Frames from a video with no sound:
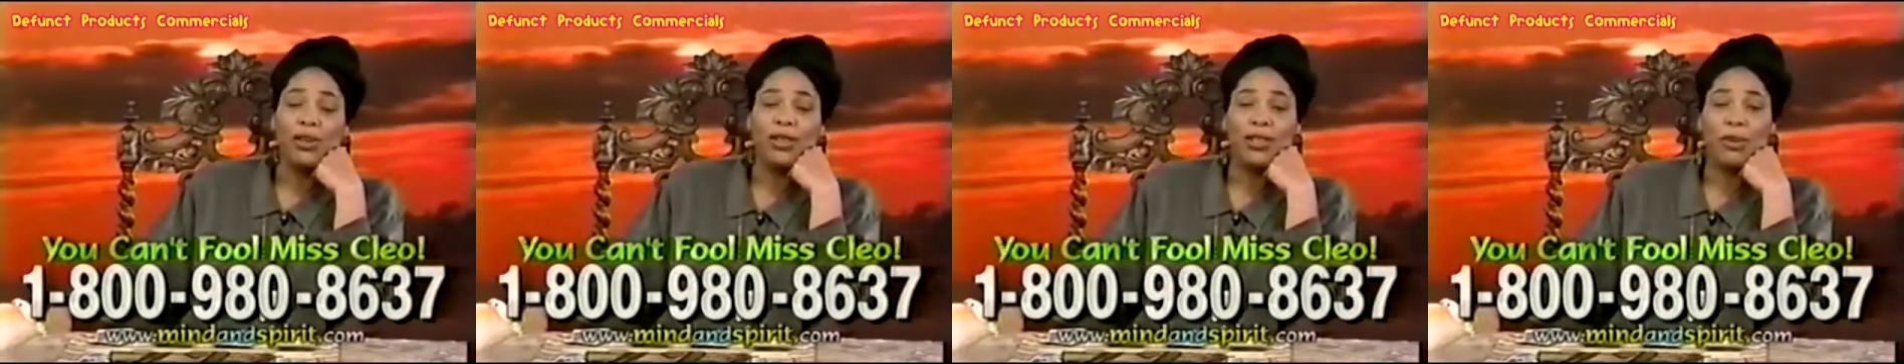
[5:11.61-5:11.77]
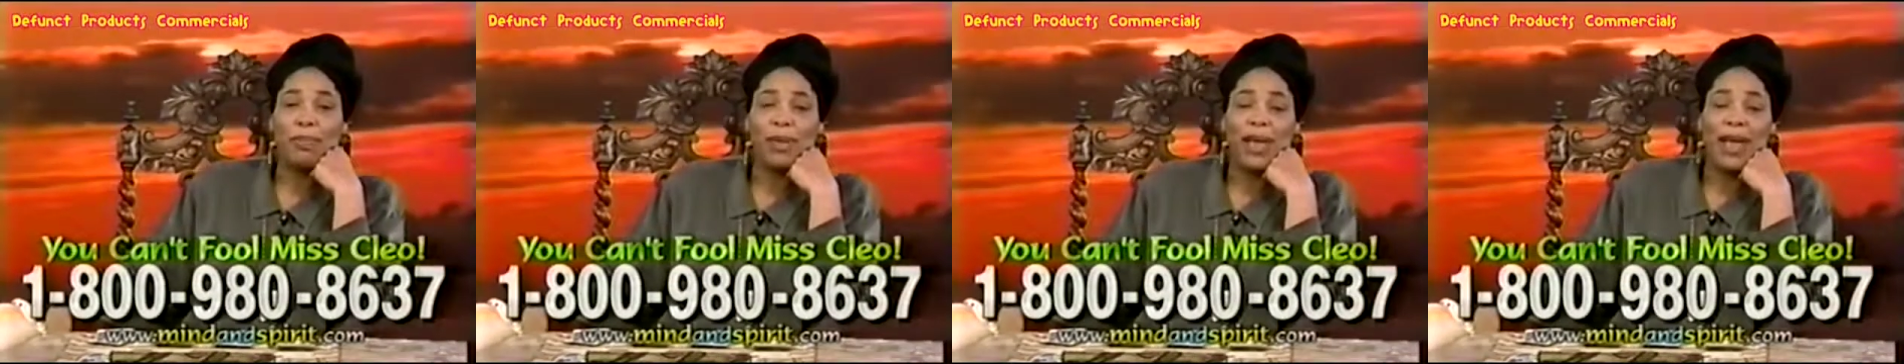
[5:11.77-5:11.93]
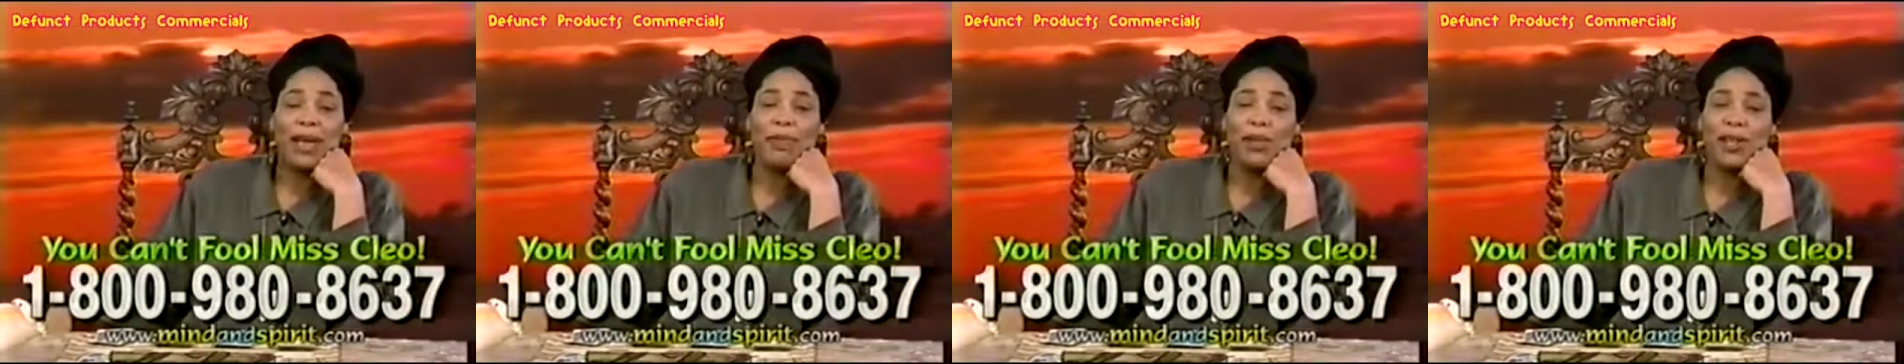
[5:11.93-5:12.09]
The
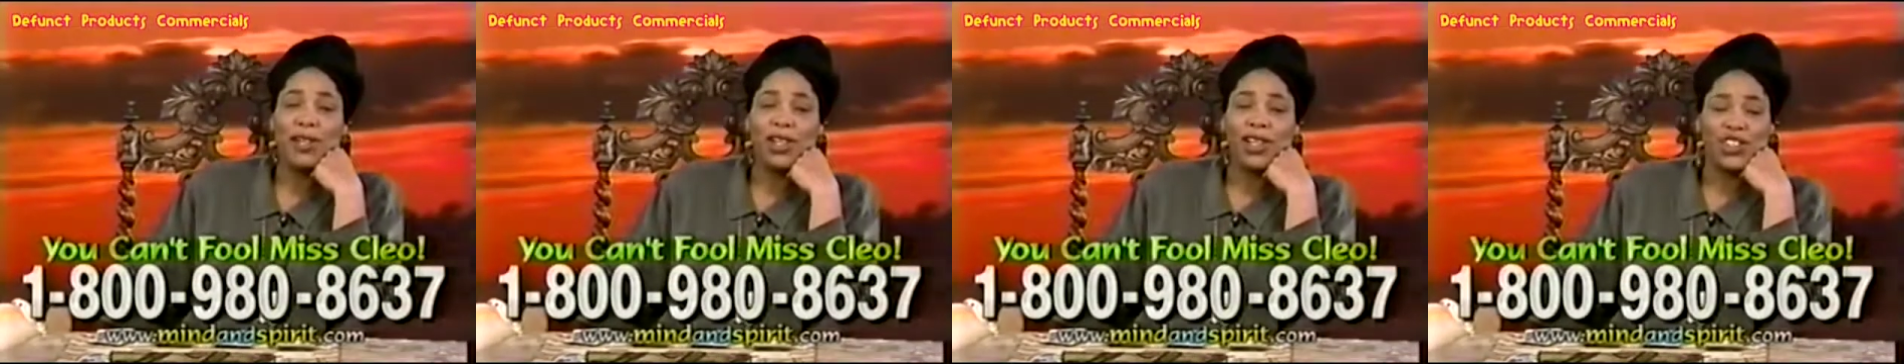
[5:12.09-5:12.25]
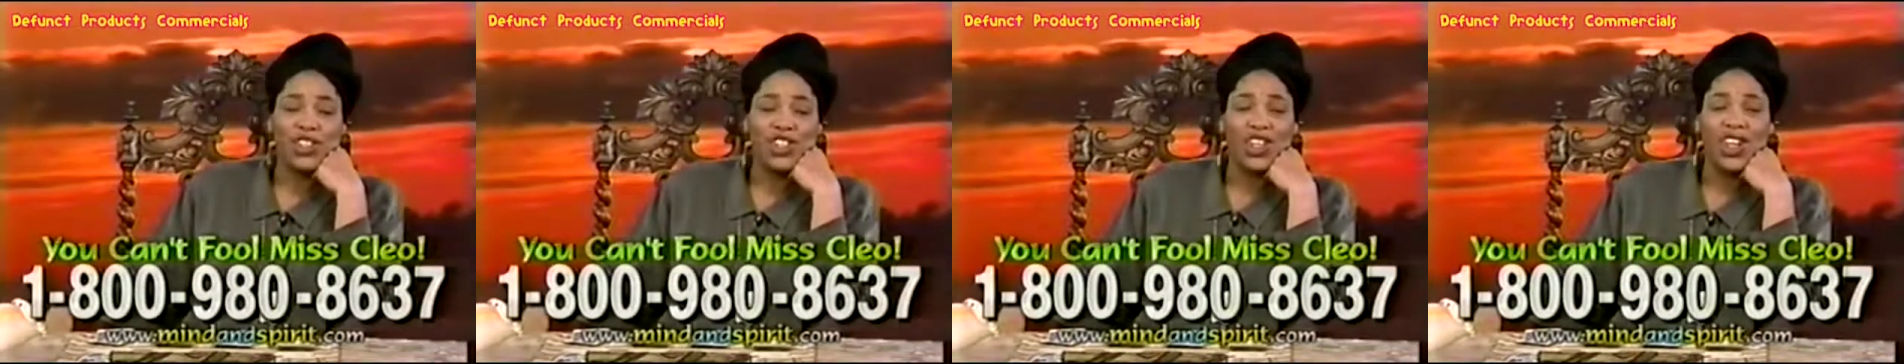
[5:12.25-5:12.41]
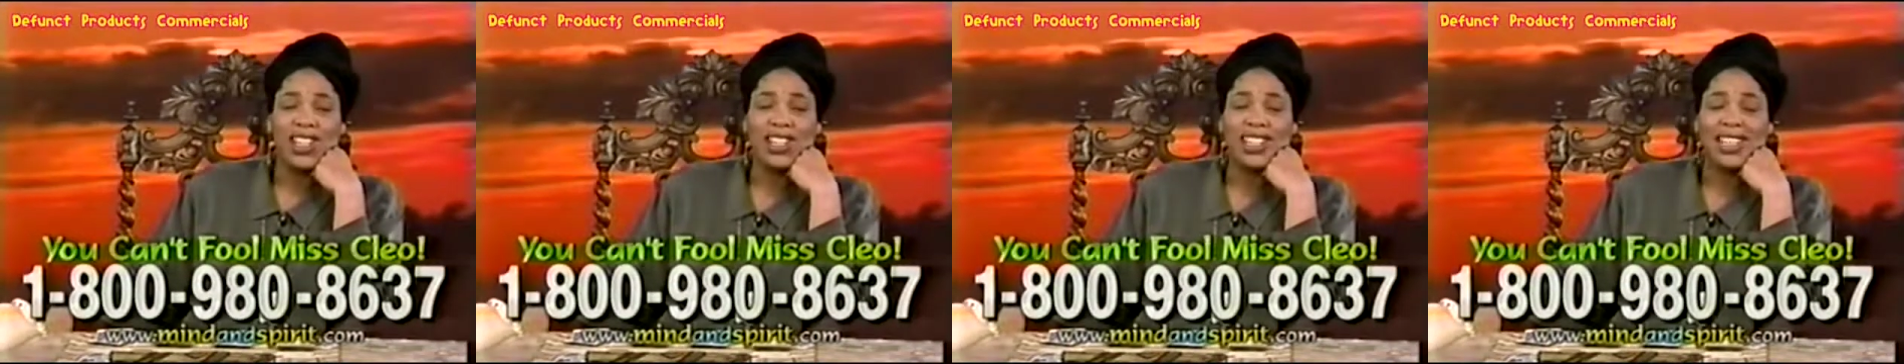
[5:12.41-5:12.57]
baby
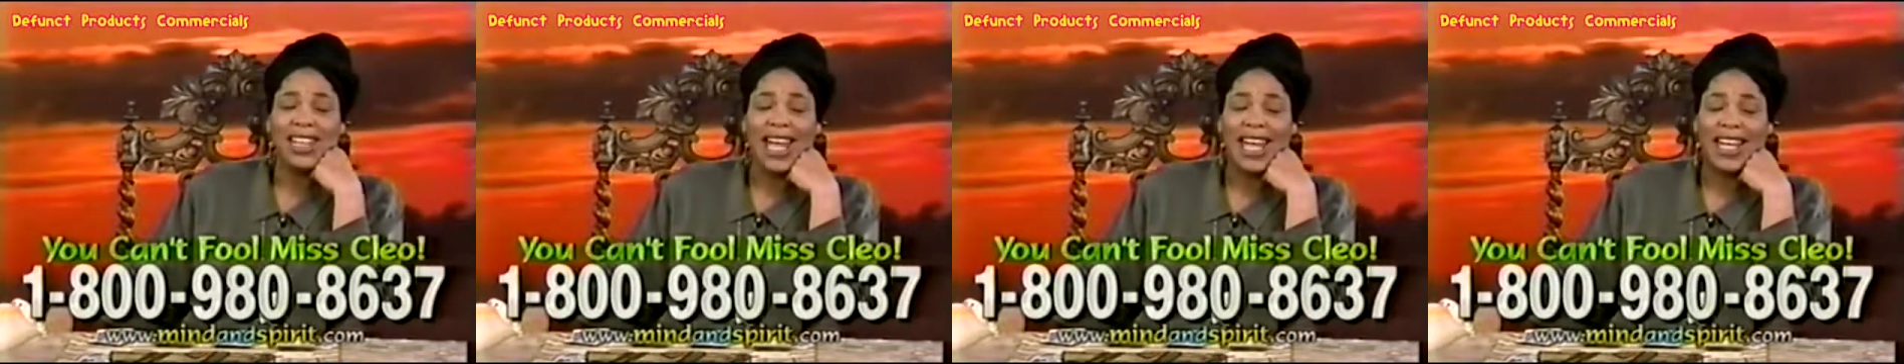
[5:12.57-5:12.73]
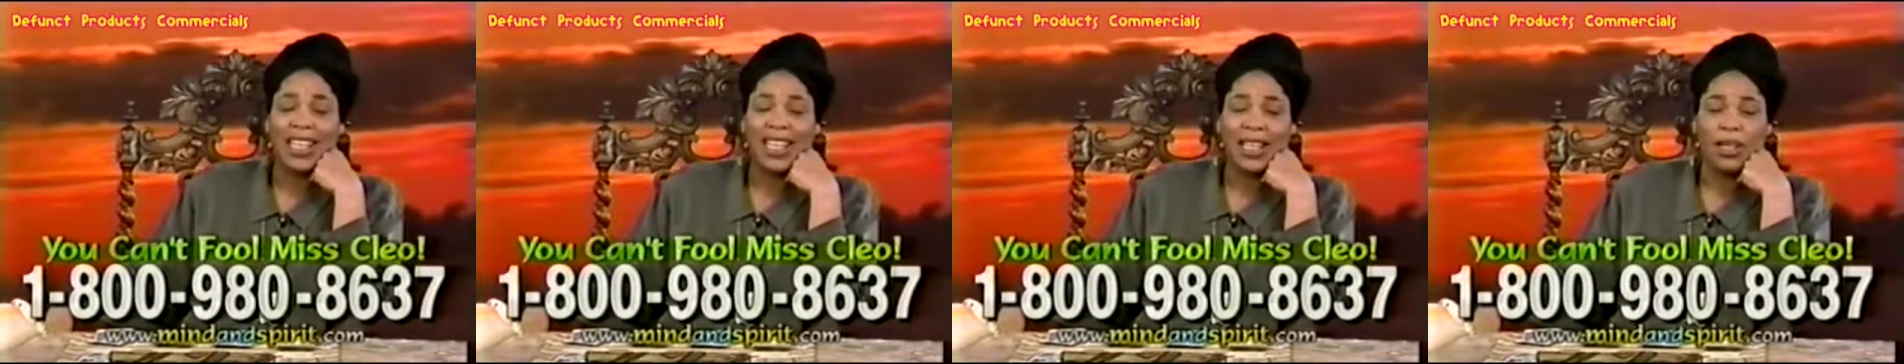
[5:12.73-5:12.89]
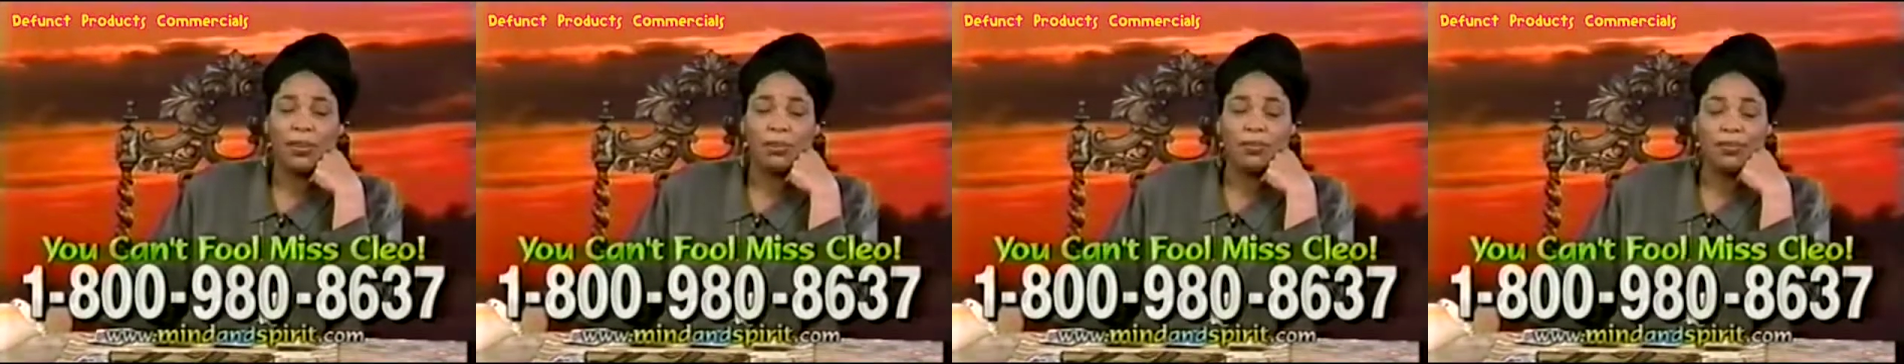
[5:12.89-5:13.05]
looks just
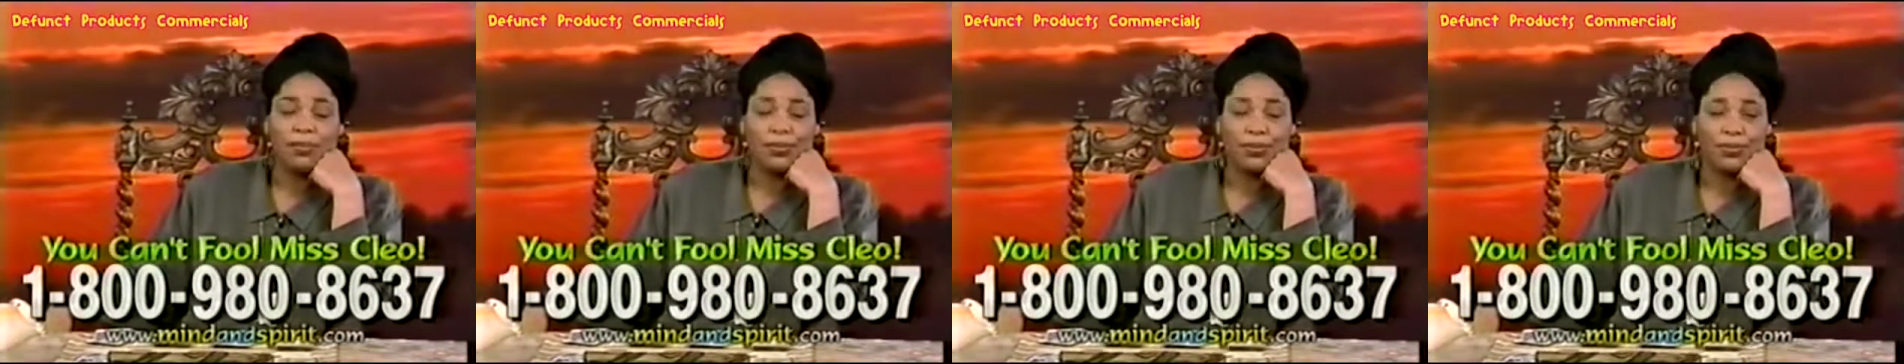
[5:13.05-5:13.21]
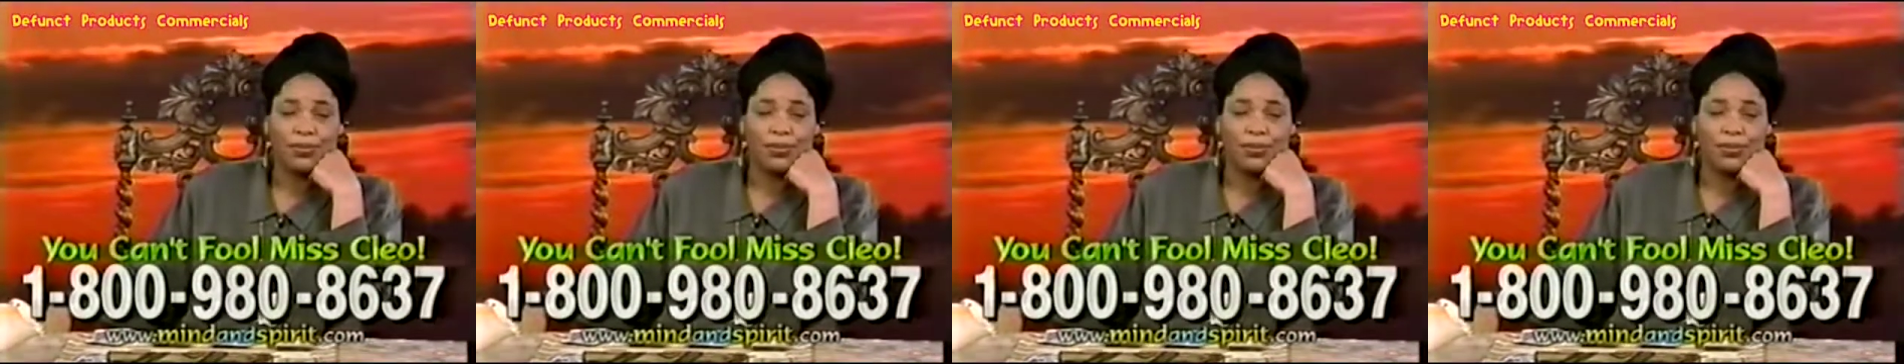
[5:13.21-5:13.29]
like him.